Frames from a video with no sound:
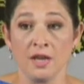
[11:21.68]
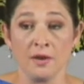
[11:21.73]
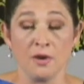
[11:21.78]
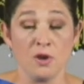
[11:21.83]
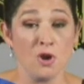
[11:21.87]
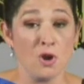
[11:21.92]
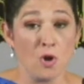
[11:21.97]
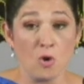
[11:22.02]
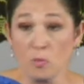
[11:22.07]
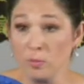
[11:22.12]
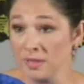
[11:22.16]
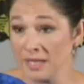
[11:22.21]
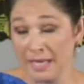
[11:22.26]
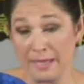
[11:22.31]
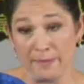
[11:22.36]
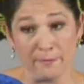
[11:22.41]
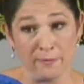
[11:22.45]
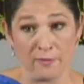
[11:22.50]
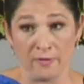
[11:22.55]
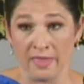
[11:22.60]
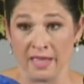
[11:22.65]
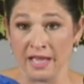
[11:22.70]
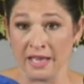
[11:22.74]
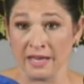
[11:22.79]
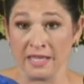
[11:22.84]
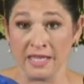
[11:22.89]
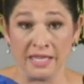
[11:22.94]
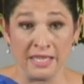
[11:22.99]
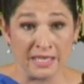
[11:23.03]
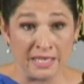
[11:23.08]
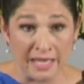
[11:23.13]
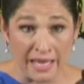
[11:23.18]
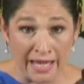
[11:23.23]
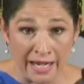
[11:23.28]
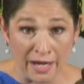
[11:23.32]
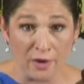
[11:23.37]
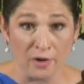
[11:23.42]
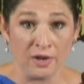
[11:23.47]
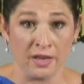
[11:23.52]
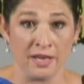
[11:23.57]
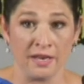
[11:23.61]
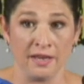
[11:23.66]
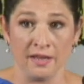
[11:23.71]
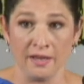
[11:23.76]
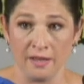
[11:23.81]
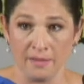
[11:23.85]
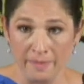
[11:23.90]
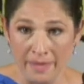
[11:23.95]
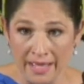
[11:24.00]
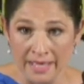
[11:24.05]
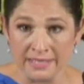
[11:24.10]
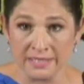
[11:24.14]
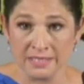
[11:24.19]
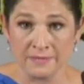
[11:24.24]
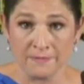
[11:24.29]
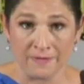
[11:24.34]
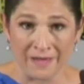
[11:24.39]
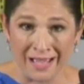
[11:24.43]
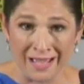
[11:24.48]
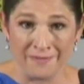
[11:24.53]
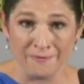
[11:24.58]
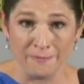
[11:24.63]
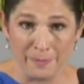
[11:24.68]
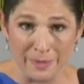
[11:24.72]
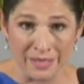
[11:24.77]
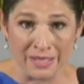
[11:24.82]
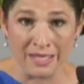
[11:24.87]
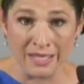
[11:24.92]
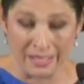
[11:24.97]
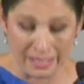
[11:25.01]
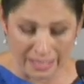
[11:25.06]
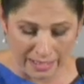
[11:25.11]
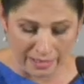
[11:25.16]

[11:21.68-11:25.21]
no blame for that. He inherited a mess, $5 billion.